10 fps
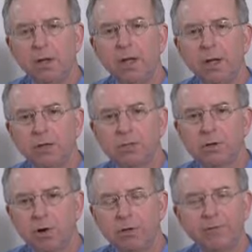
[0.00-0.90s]
and
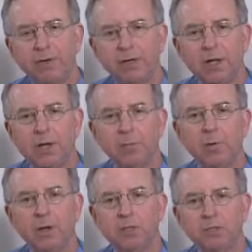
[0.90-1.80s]
scar the vein down in
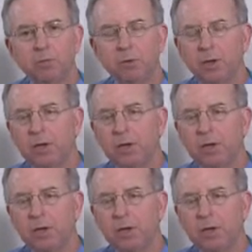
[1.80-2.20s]
place so blood